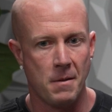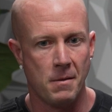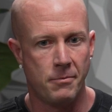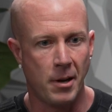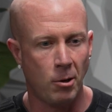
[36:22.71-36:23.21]

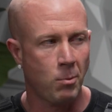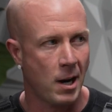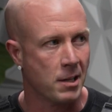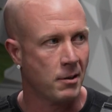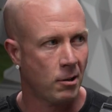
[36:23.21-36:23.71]
they're
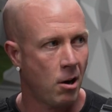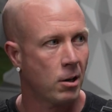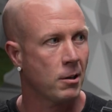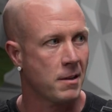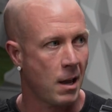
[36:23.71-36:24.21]
ready, they're
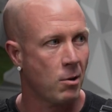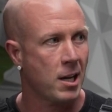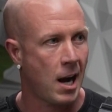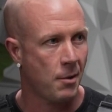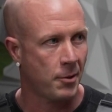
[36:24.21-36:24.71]
hungry, they want
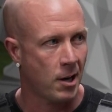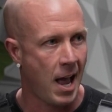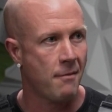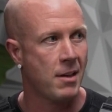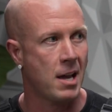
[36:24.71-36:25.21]
to get out there and
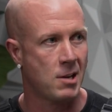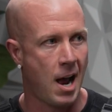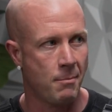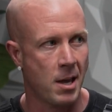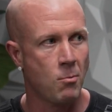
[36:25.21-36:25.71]
have that
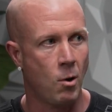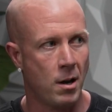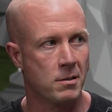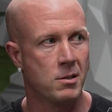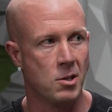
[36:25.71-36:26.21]
job. They
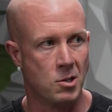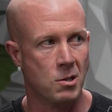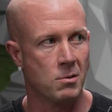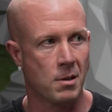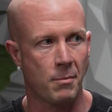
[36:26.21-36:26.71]
want to
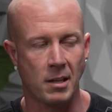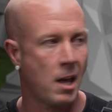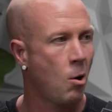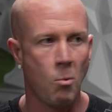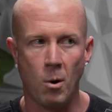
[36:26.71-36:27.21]
do something.
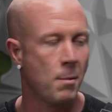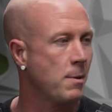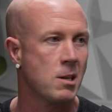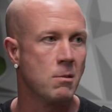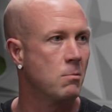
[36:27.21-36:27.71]
They don't want to
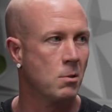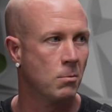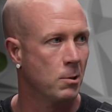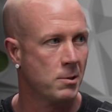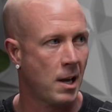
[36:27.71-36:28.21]
be
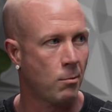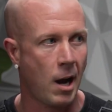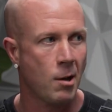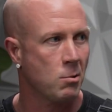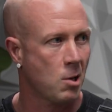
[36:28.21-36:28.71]
YouTubers. Like, when
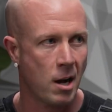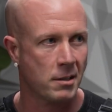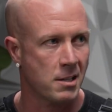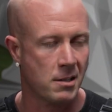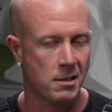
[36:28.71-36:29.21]
I go talk
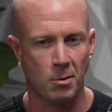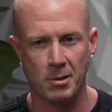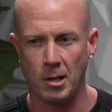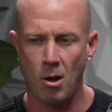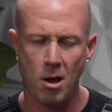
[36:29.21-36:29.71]
to these kids,
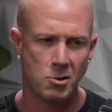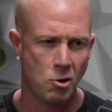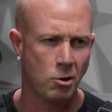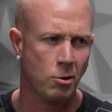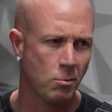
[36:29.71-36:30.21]
everybody's like, oh, he's
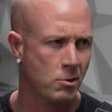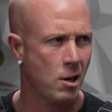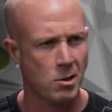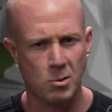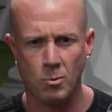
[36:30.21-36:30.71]
younger,
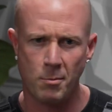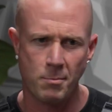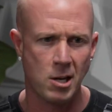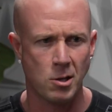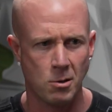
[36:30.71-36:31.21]
they just want to
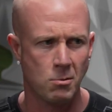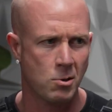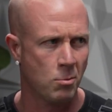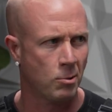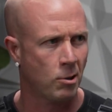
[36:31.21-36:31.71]
be a
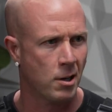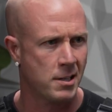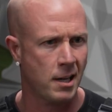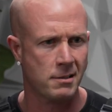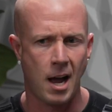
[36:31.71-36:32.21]
YouTuber or a
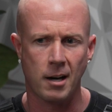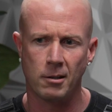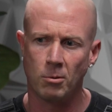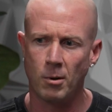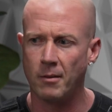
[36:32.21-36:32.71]
TikToker
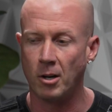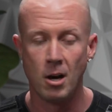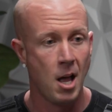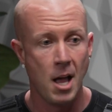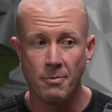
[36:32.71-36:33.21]
or whatever.
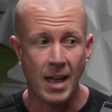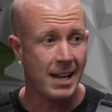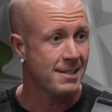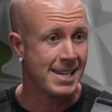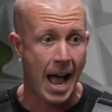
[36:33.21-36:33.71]

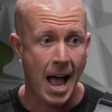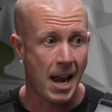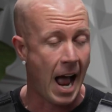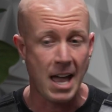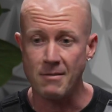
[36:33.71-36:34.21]

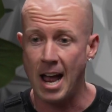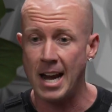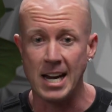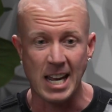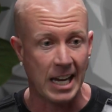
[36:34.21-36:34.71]
I have not
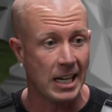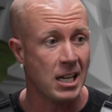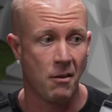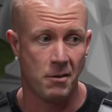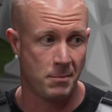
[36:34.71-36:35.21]
had
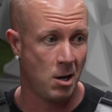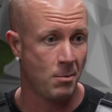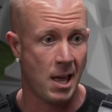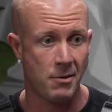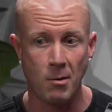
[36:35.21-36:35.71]
any of them tell
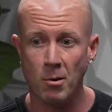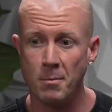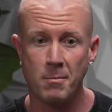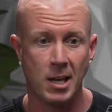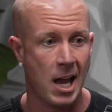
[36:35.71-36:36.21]
me that. They want to
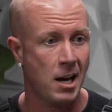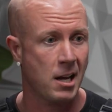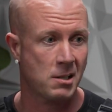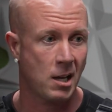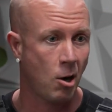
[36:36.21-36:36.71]
be
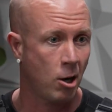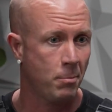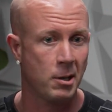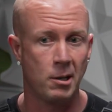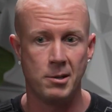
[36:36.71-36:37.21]
mechanics and
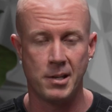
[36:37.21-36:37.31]
carpenters,